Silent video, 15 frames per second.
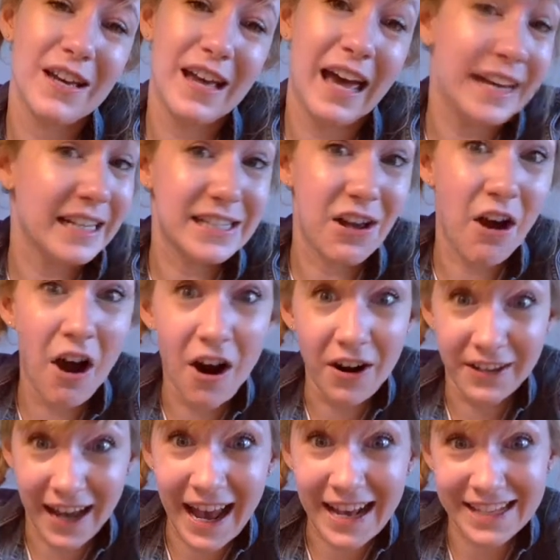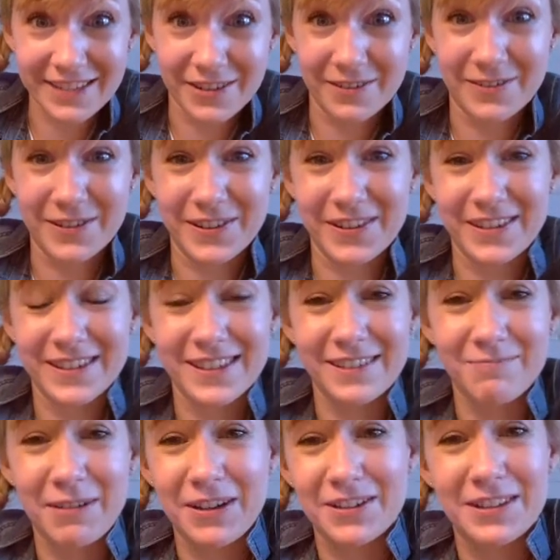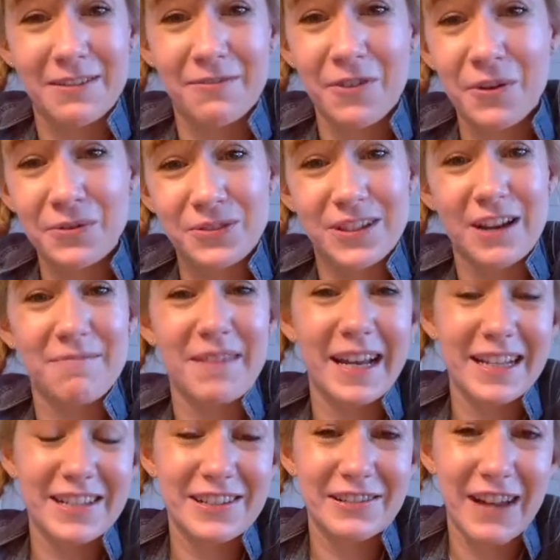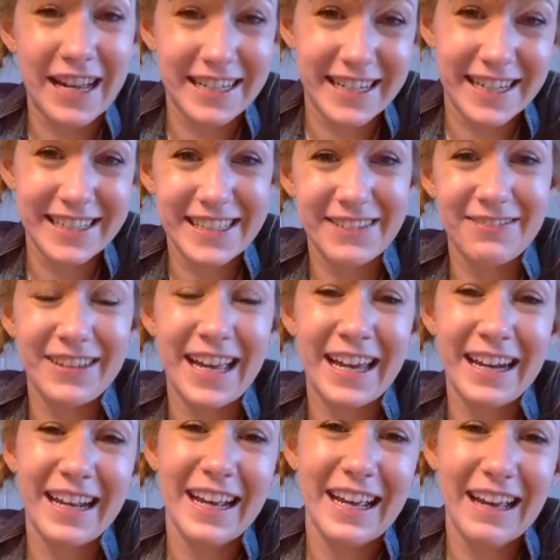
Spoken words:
And it's a hard ask, of course, because the phones are made so addictive that